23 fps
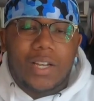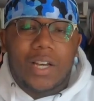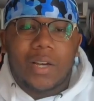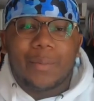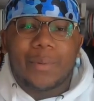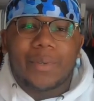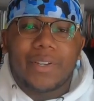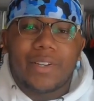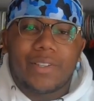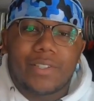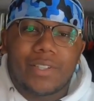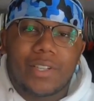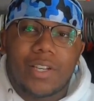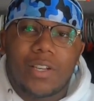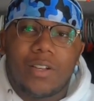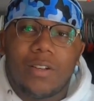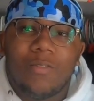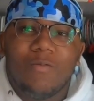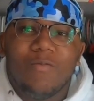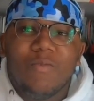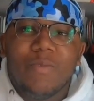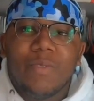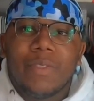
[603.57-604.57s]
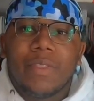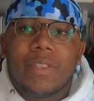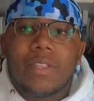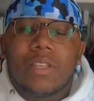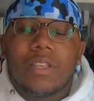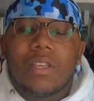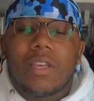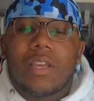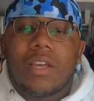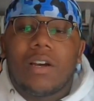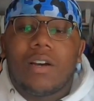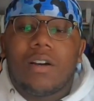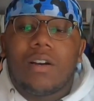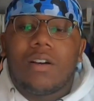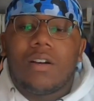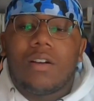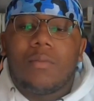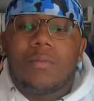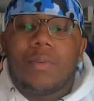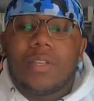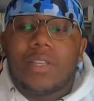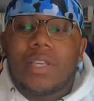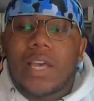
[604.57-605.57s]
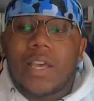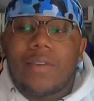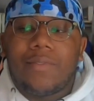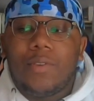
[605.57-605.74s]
couple years ago. Yeah,